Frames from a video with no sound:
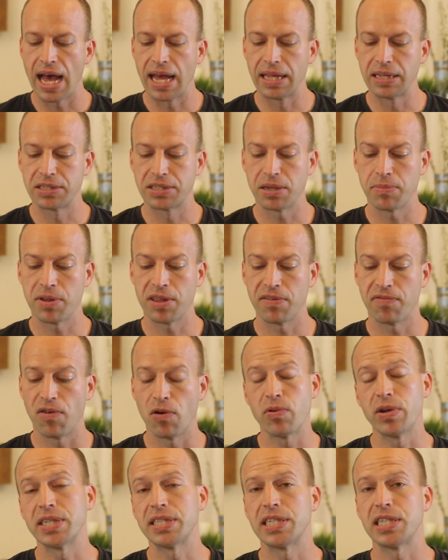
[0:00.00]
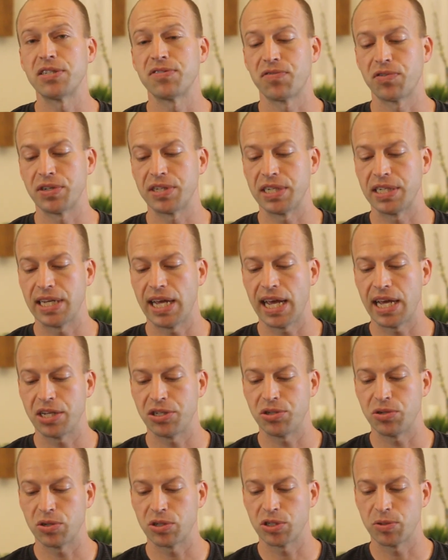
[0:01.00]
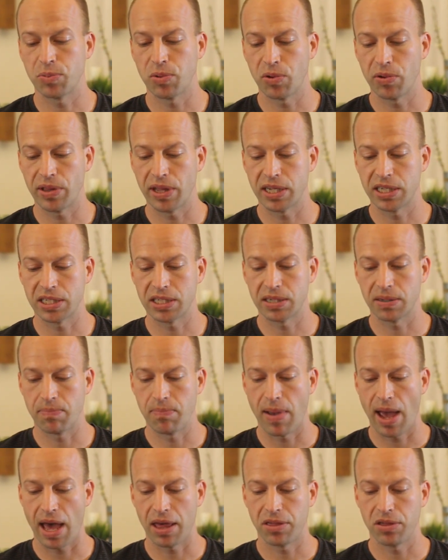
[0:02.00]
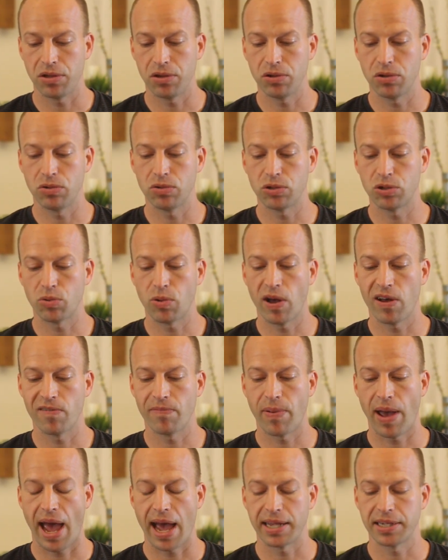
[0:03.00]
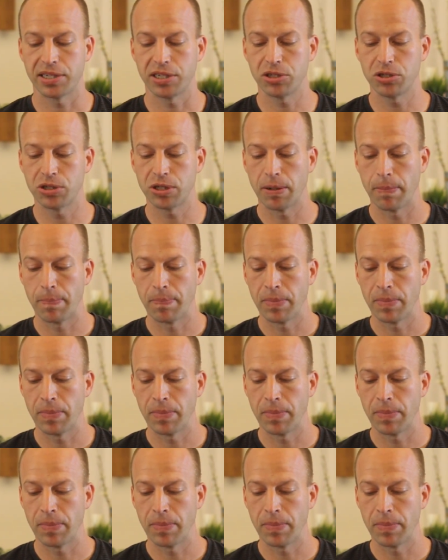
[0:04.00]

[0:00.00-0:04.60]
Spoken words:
Some of the focuses for today as you explore this Matthew 12 passage